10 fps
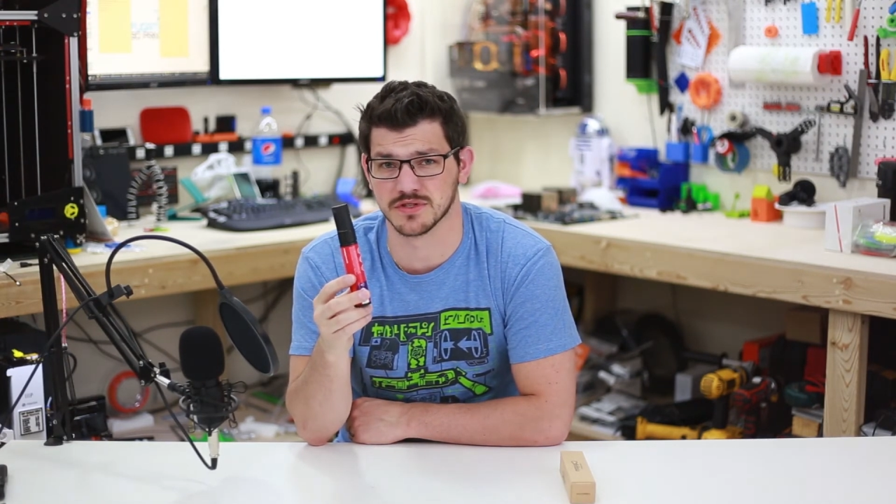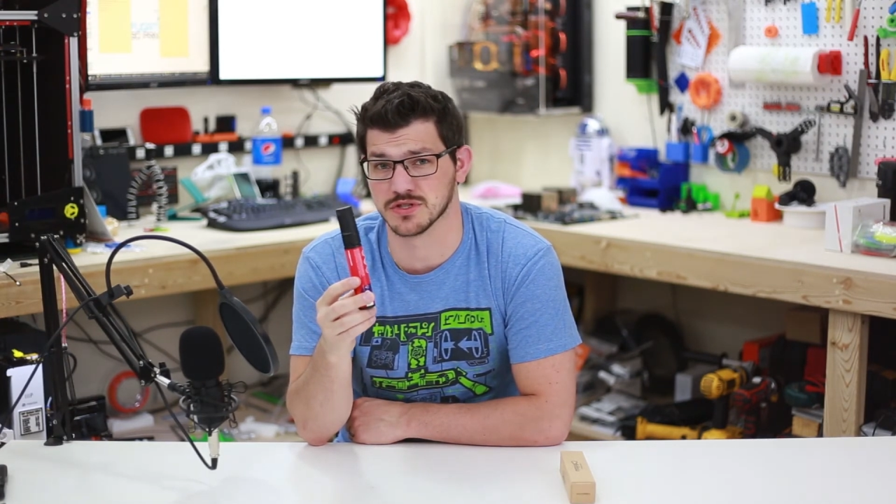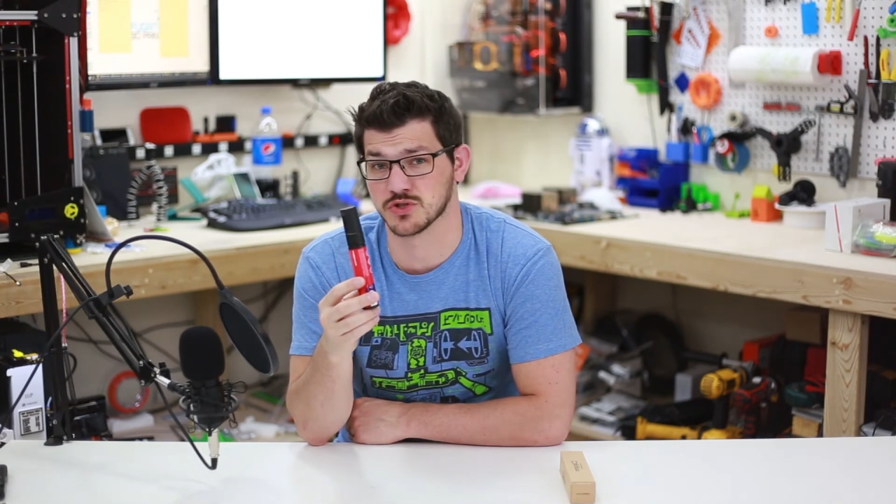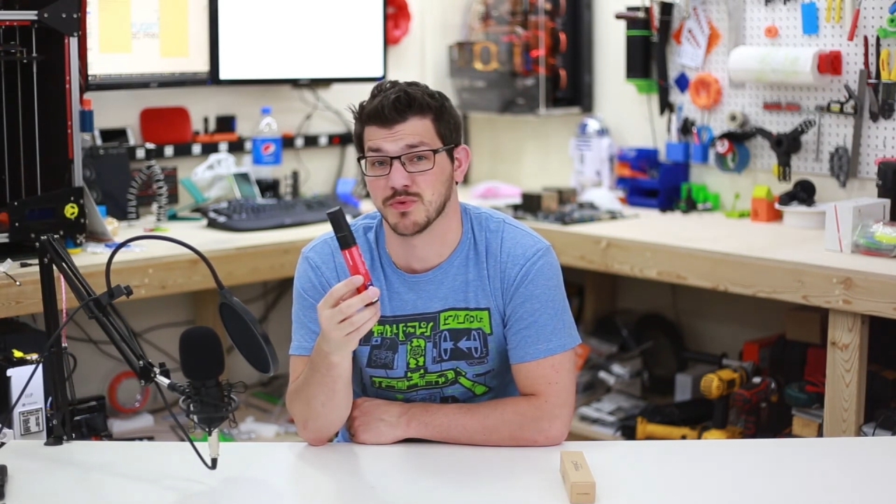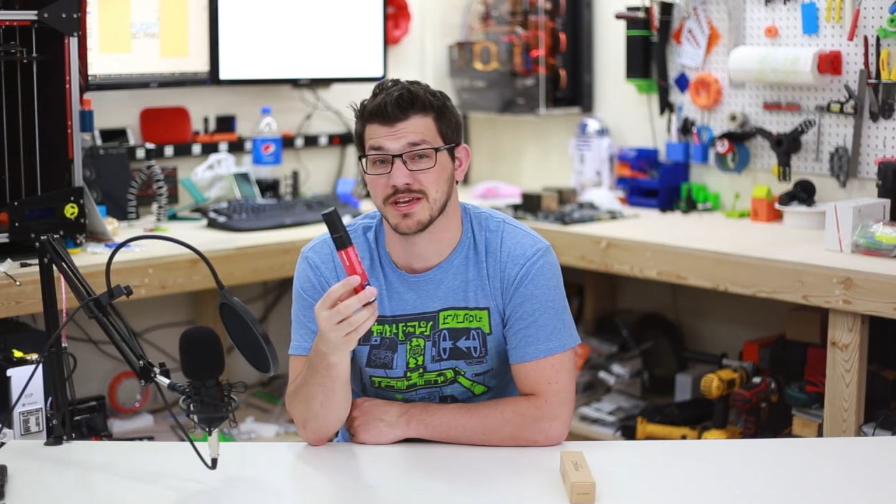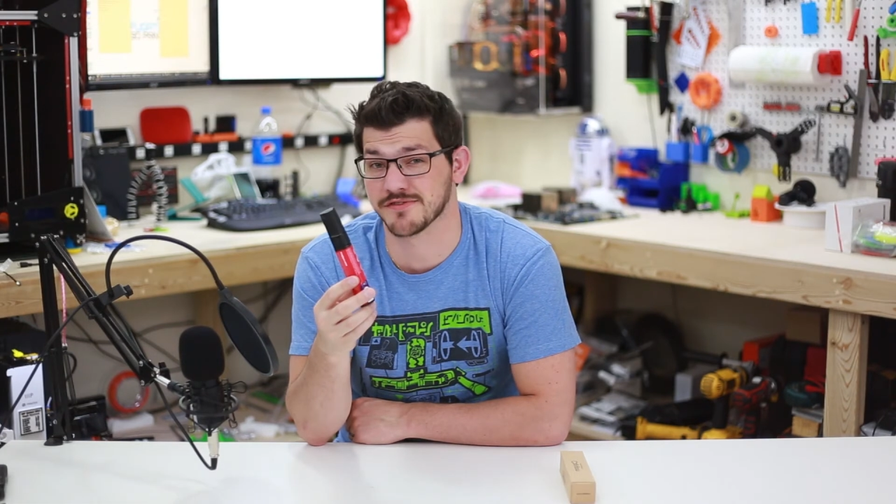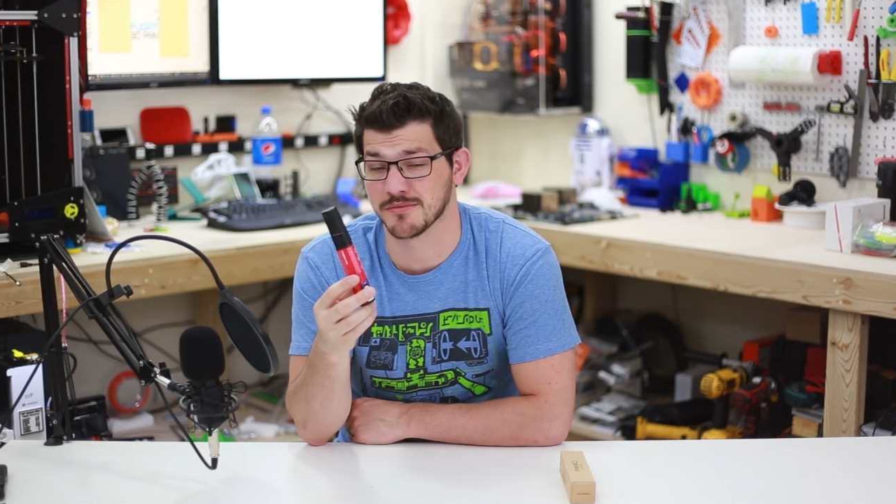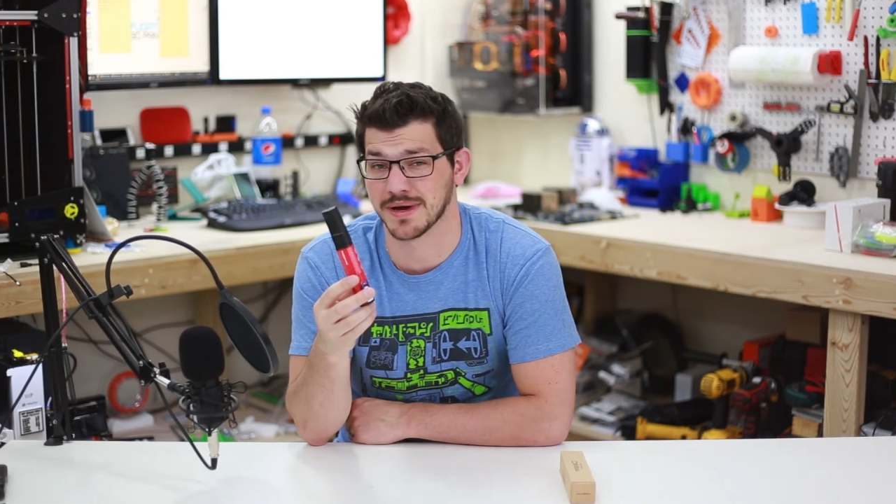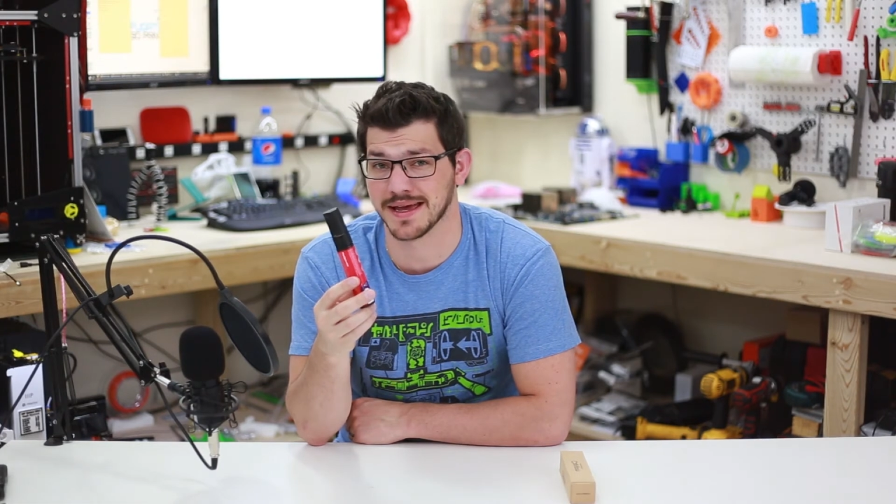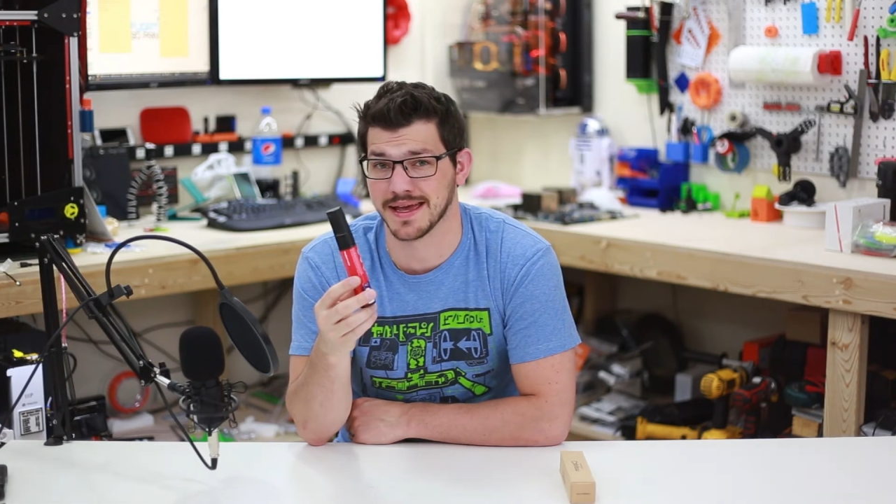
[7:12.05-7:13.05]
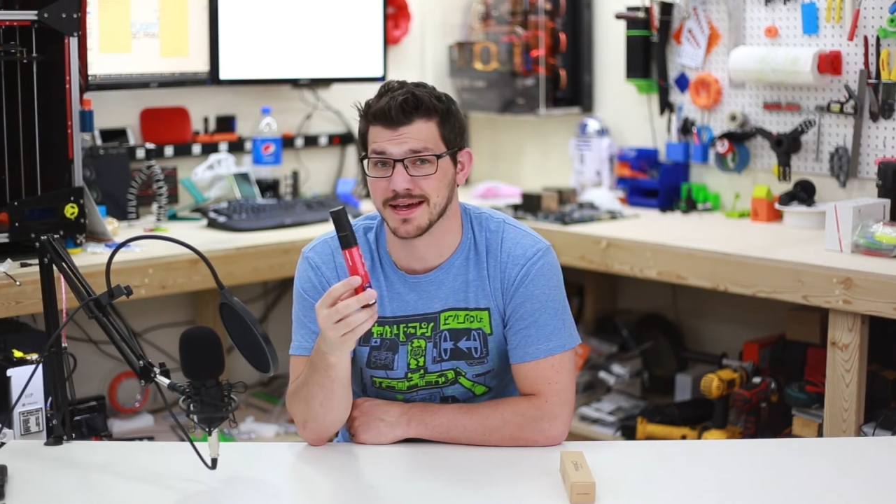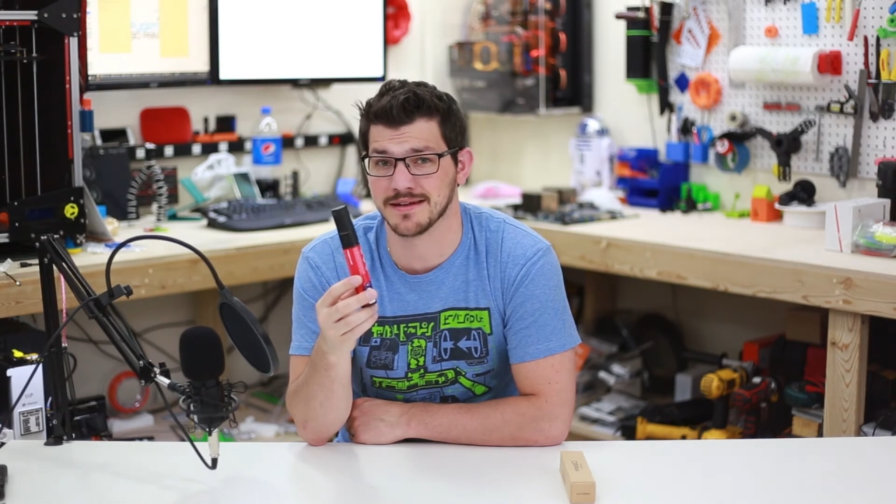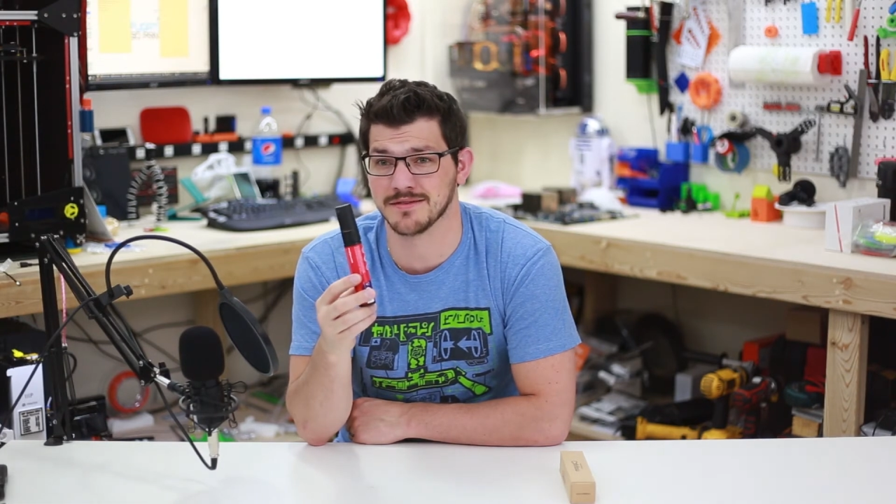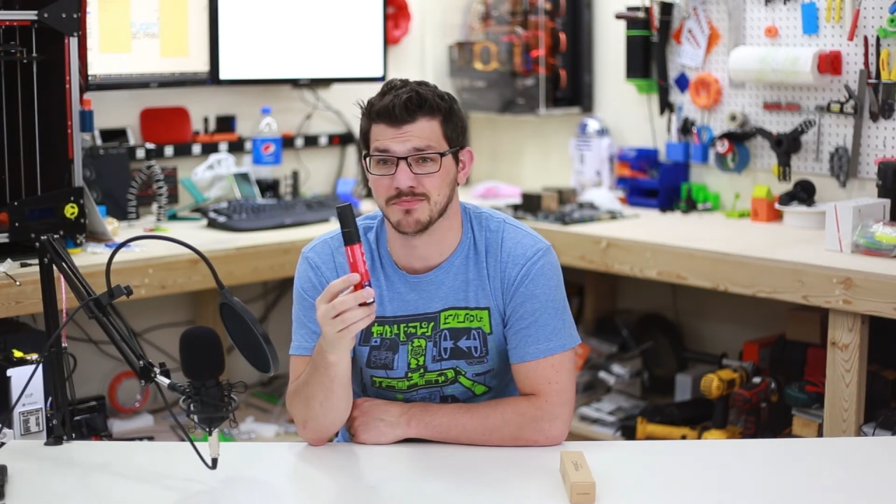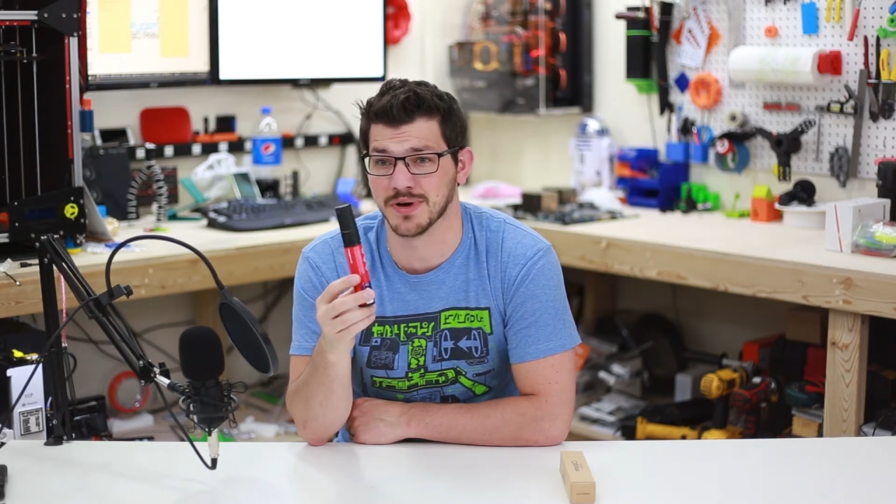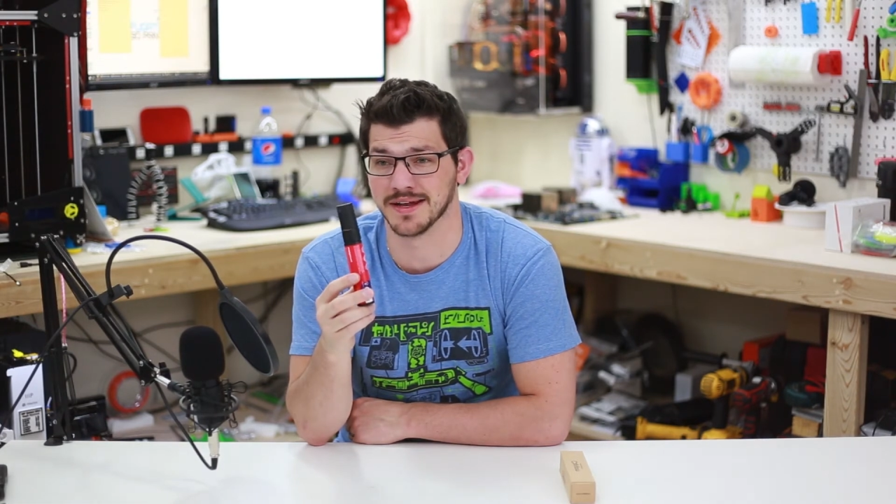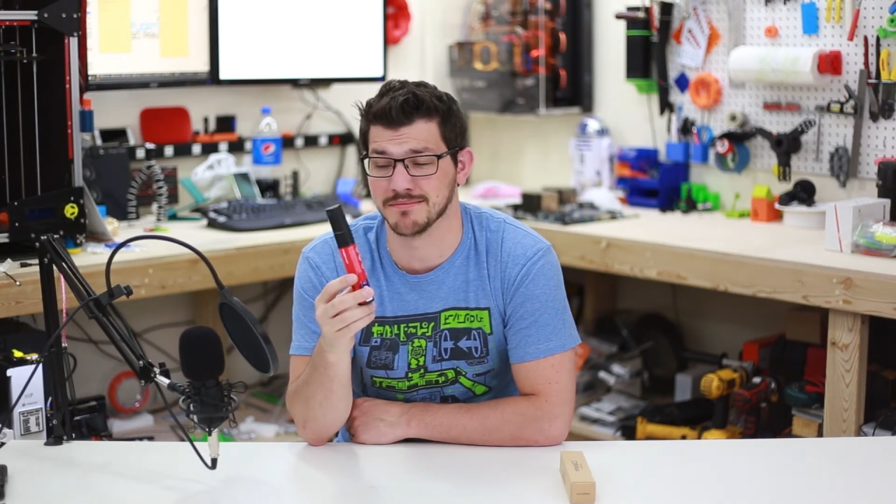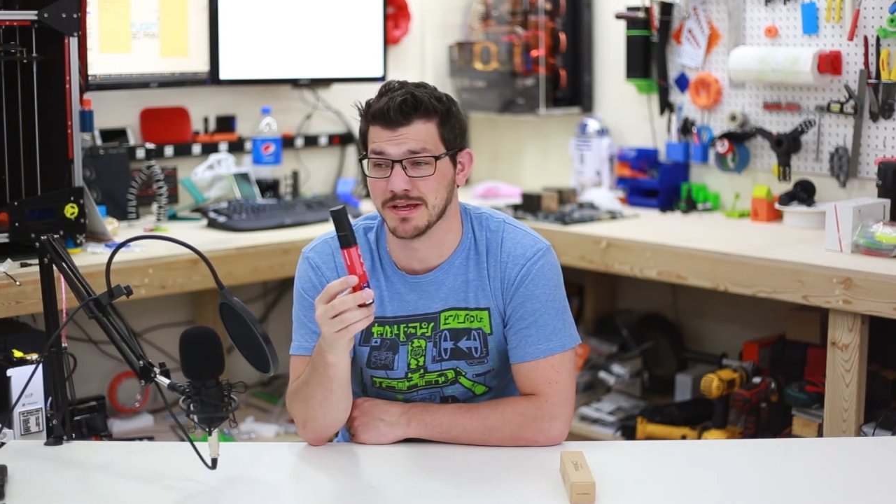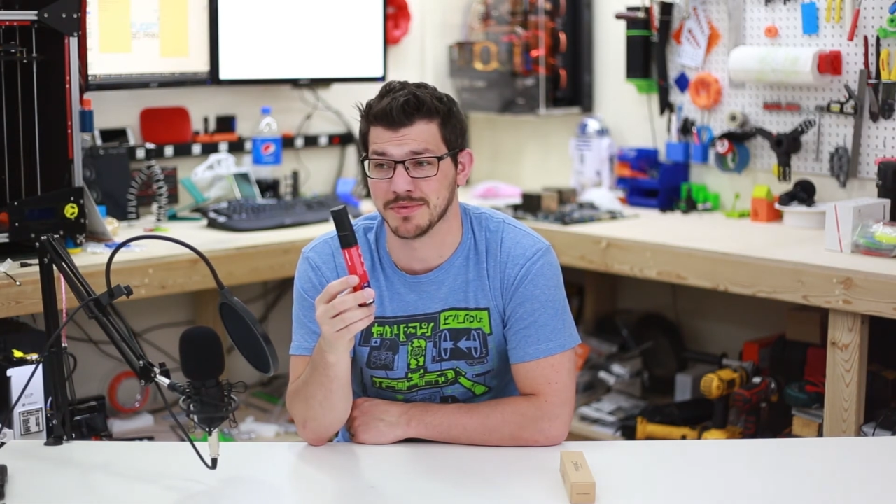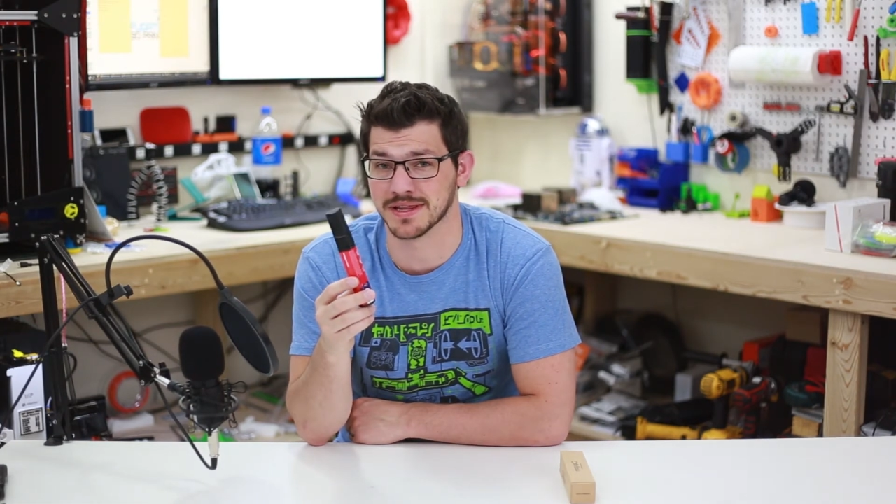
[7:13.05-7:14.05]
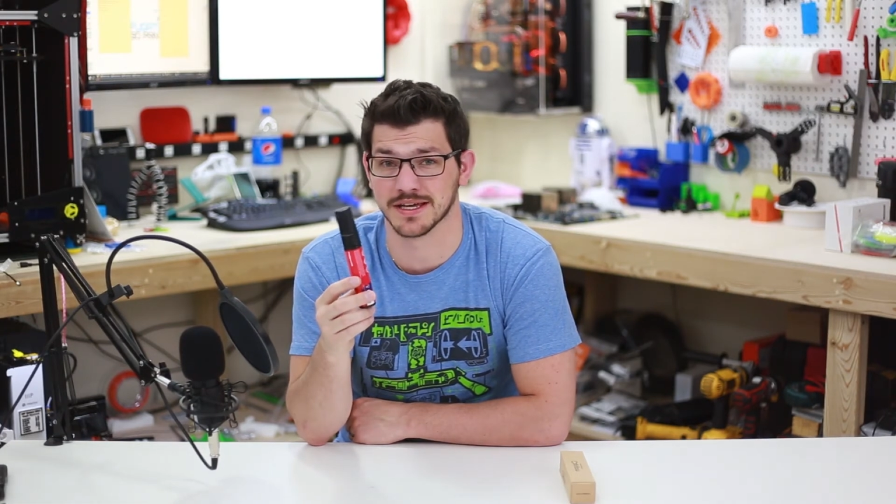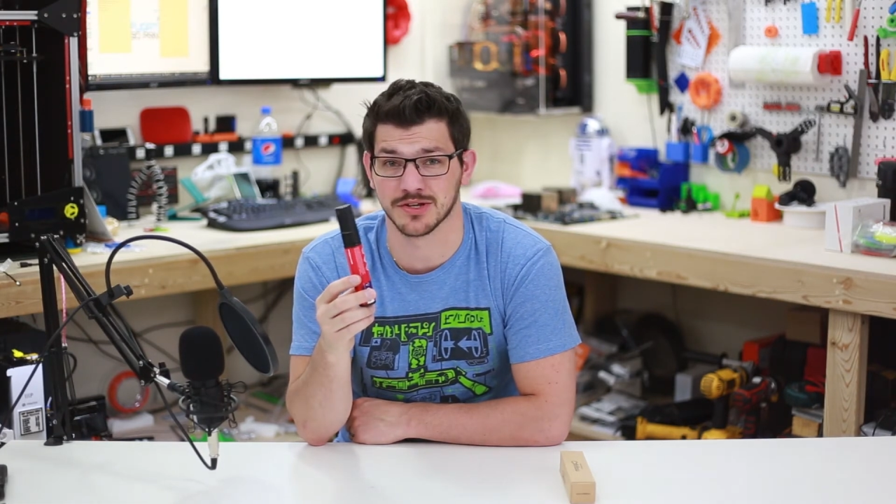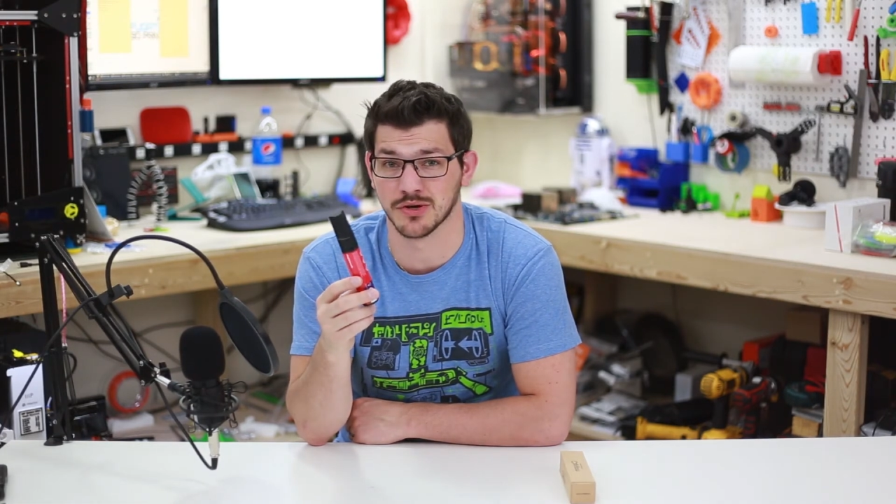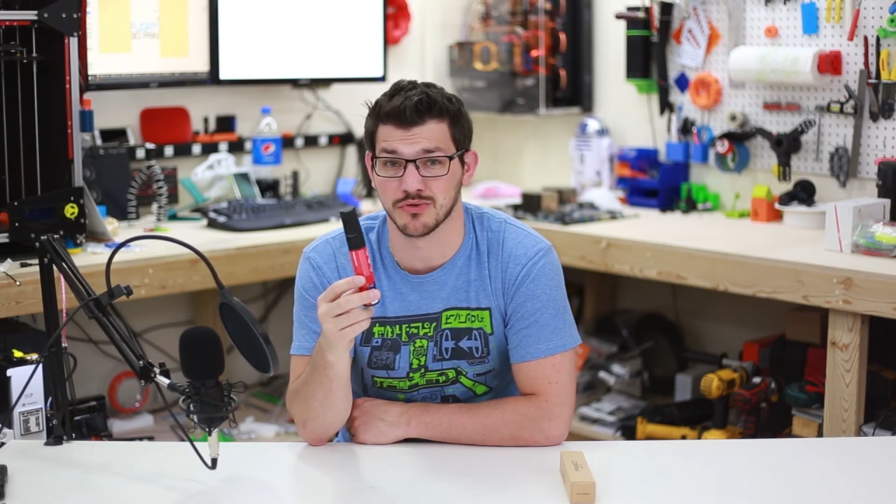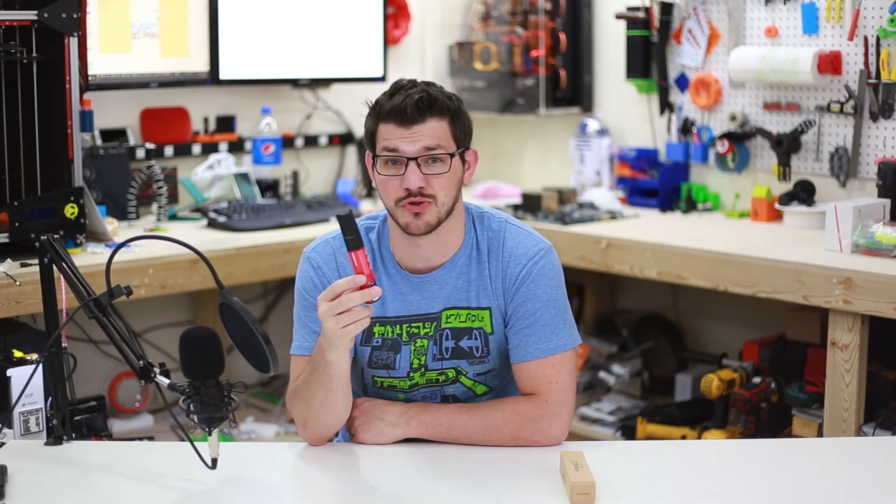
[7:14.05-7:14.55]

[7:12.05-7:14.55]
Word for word: a tweak from my hand, but maybe like, you know,